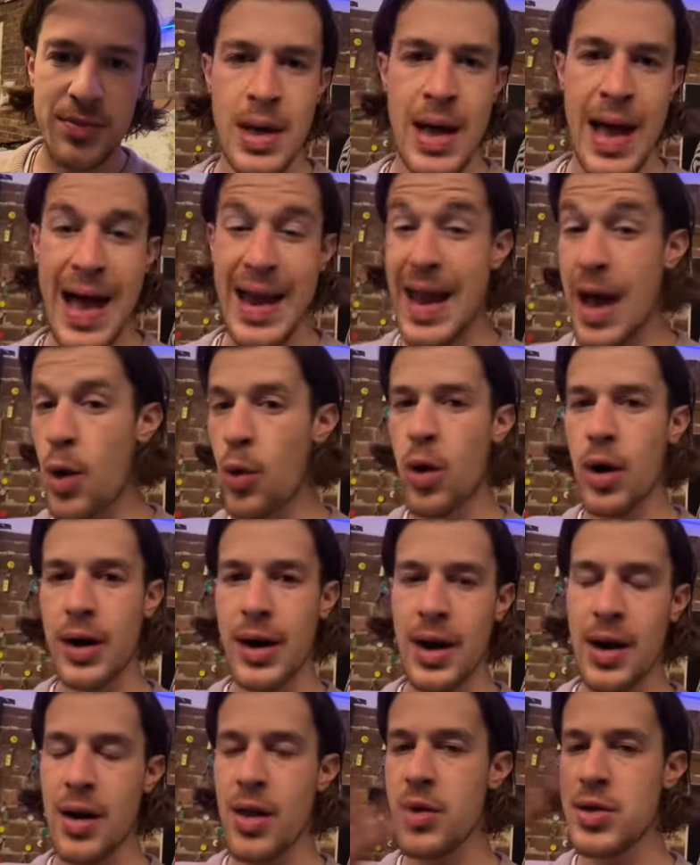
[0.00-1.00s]
I now work on
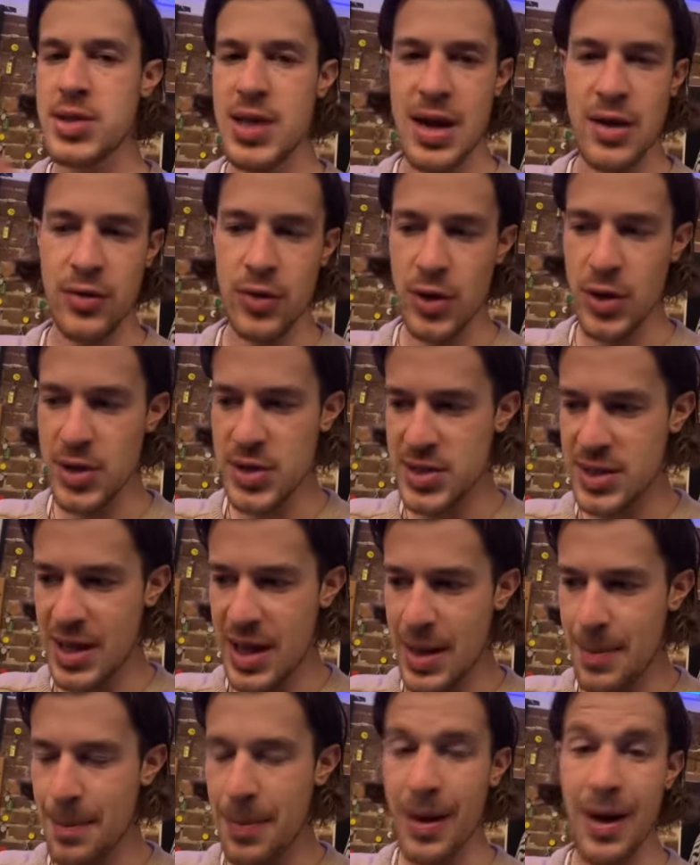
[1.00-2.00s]
another side of real
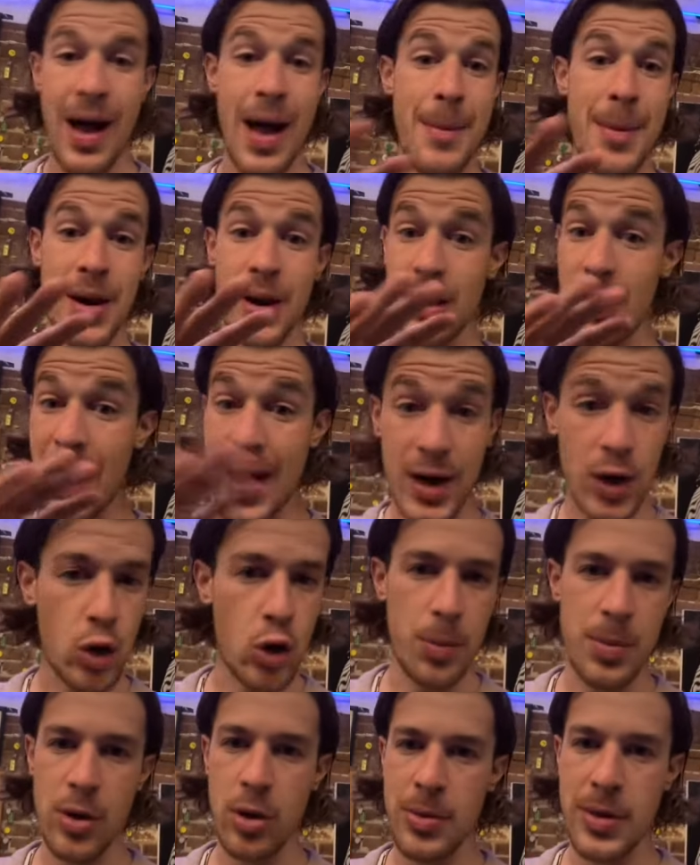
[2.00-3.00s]
estate, but I met a lot of cool
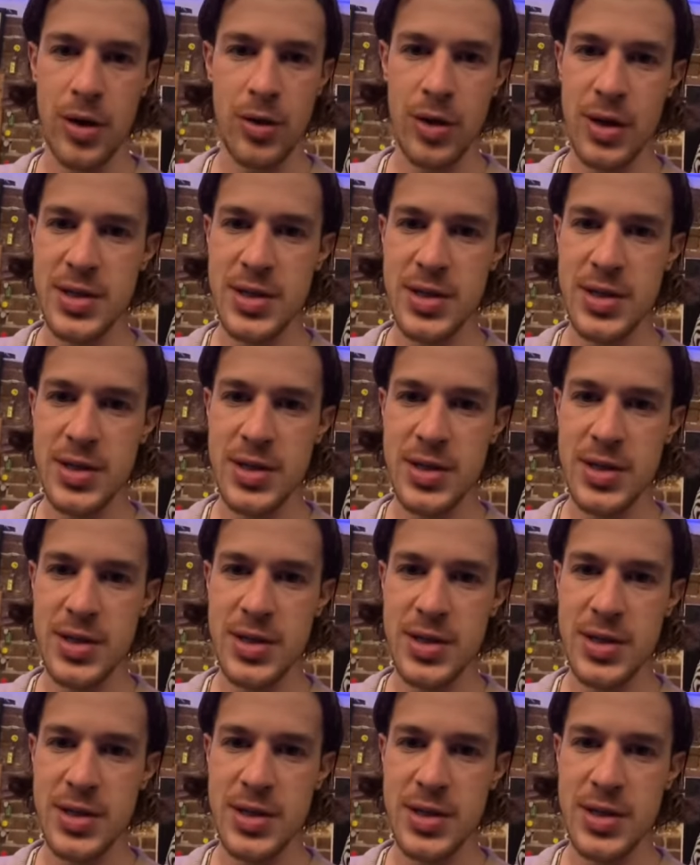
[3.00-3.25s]
people being a real